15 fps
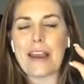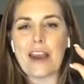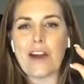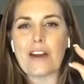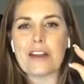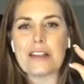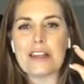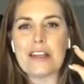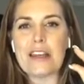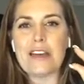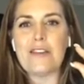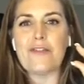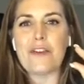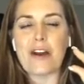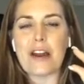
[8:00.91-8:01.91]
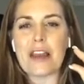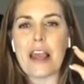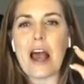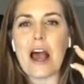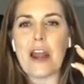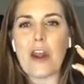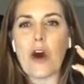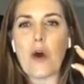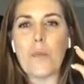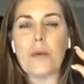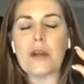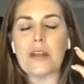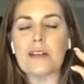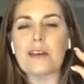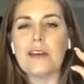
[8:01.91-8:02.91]
guarantee for any
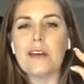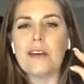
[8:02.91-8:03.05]
unopened